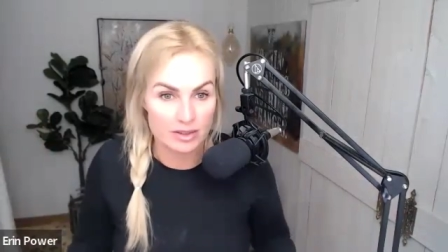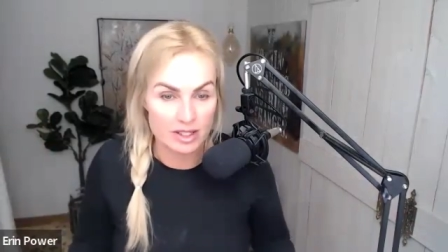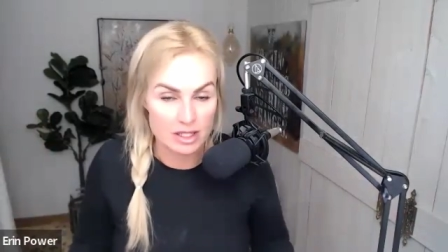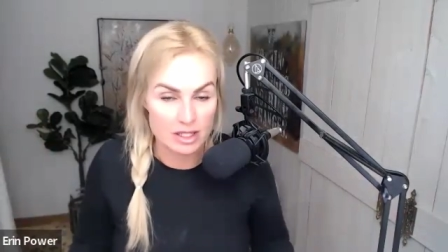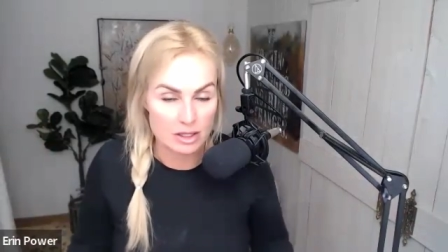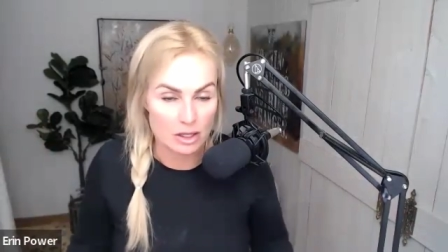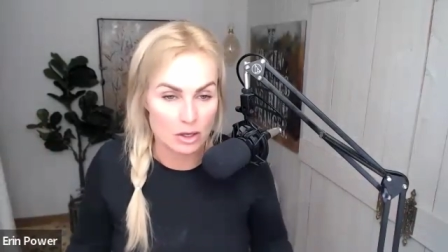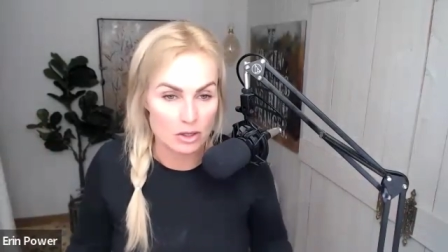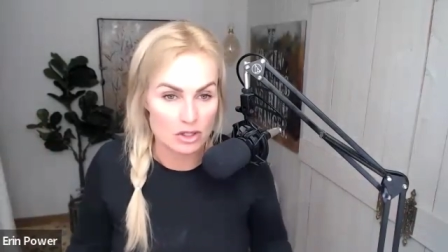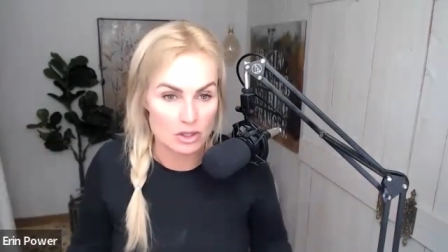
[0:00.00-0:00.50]

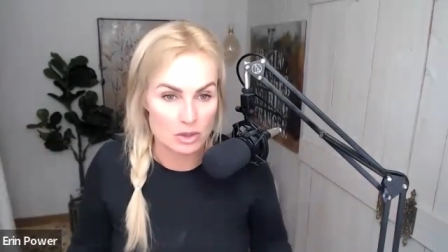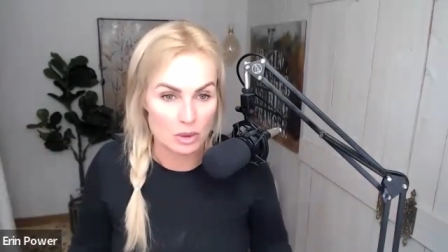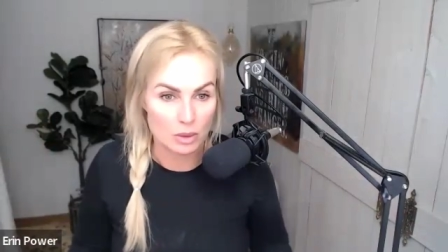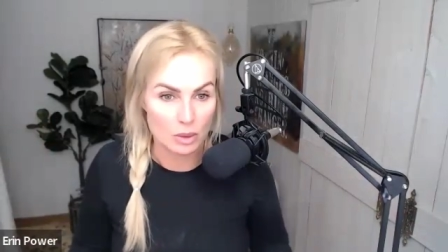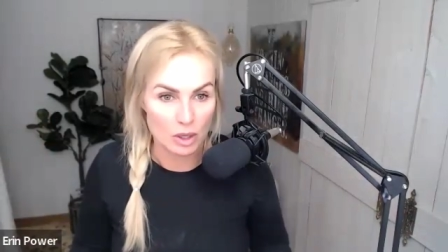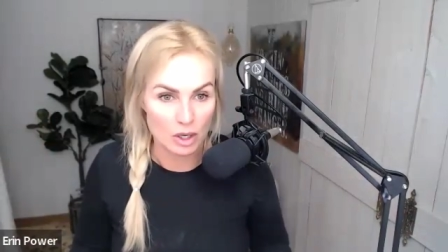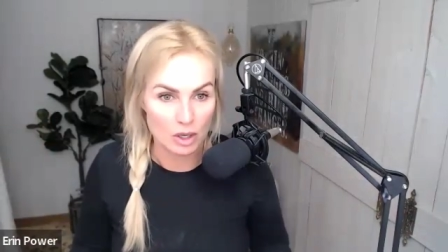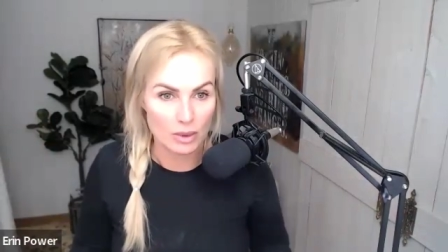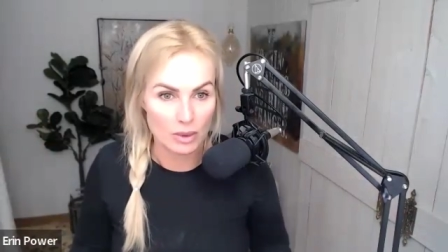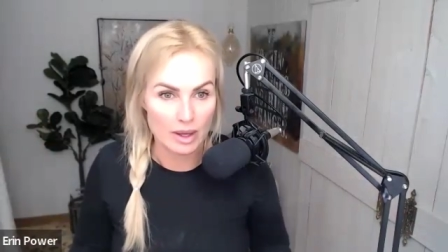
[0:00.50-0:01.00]
fitness coaches would
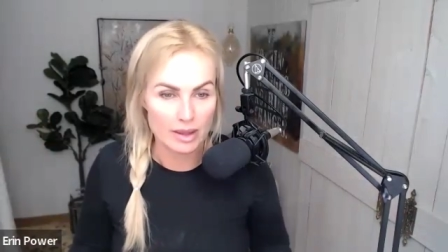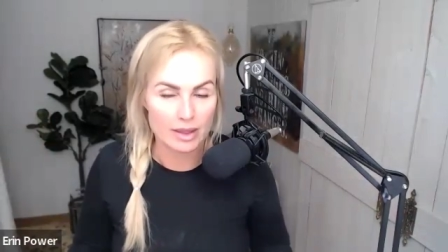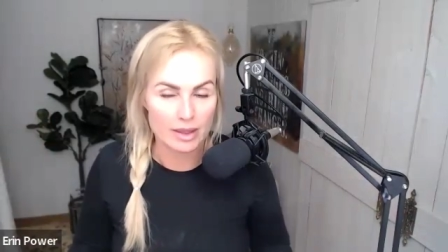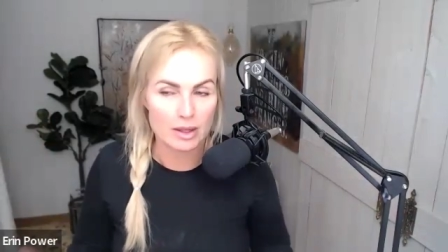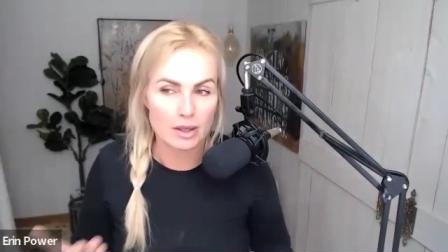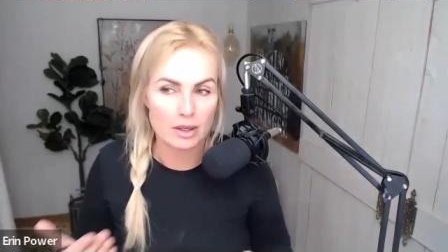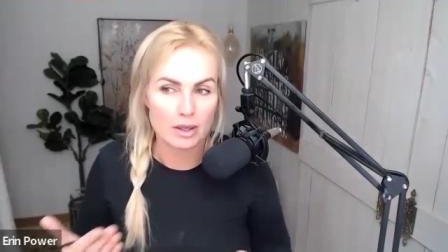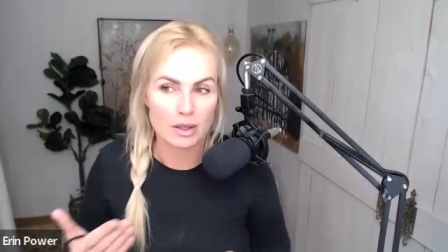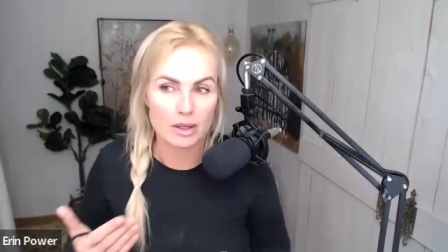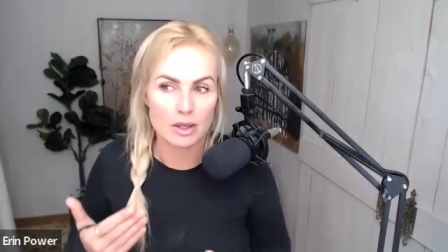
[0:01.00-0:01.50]
work with
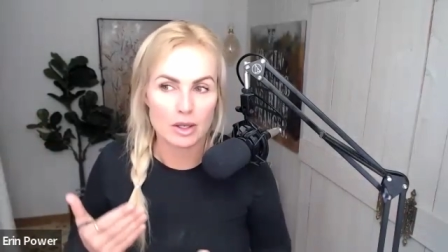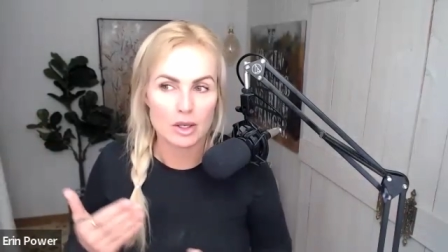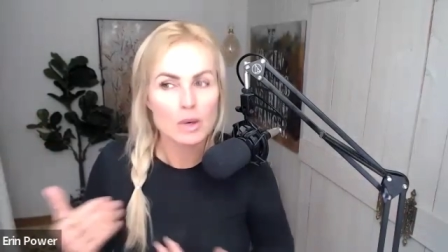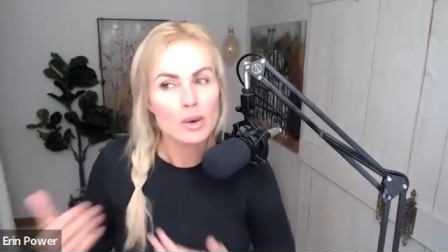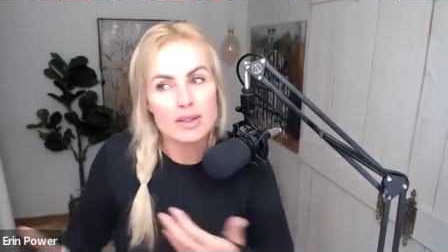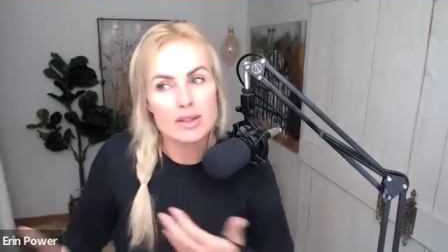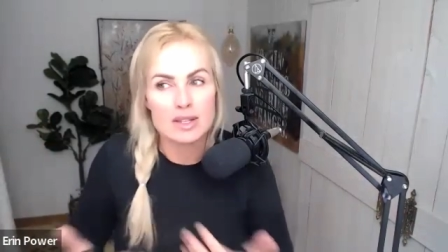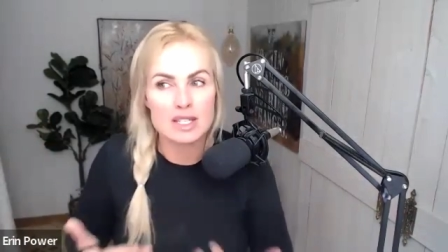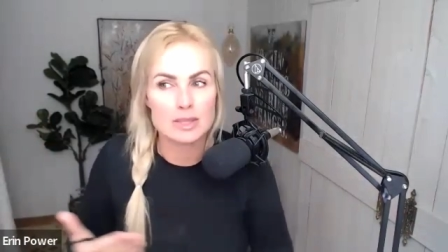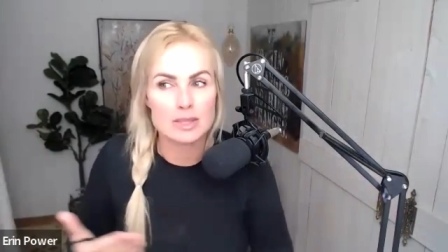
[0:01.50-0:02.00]
who
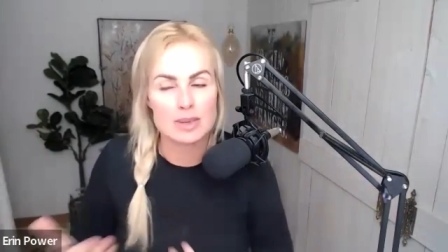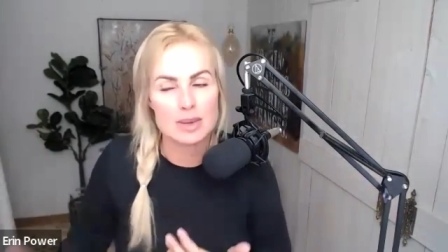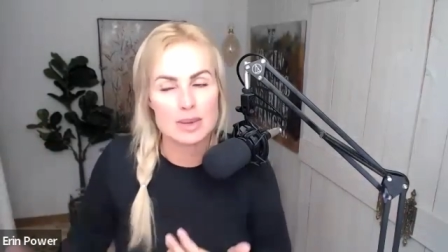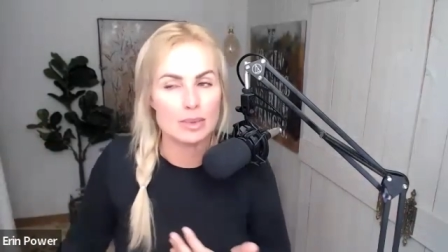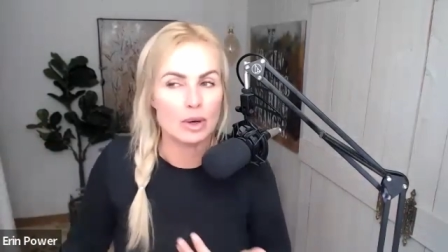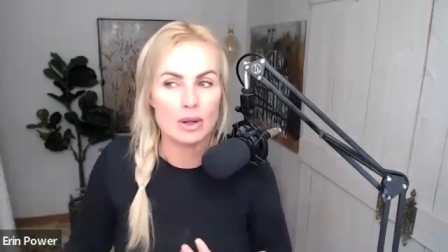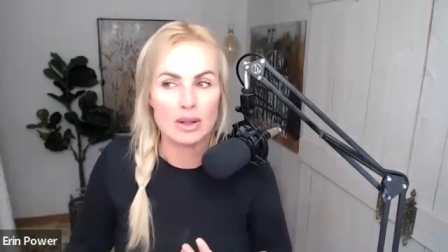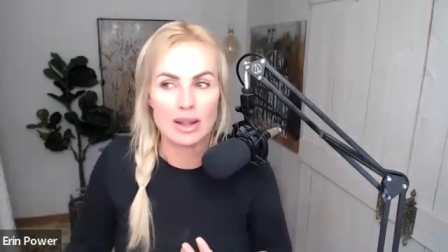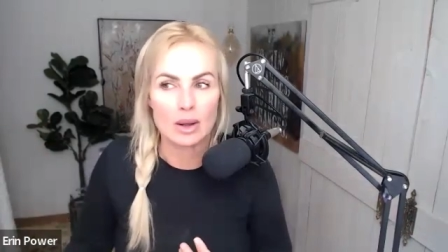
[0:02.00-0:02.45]
are these people?